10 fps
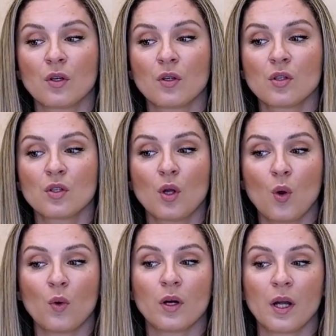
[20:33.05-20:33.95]

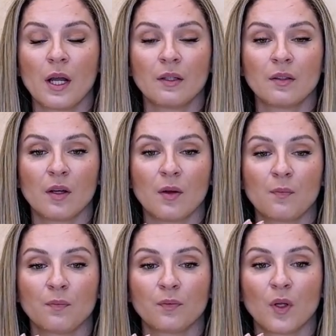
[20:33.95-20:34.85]
slower and
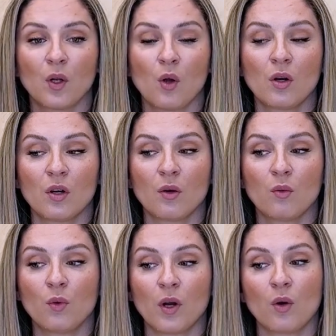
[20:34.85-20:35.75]

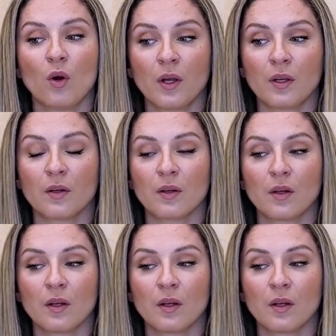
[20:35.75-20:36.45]
longer we're going,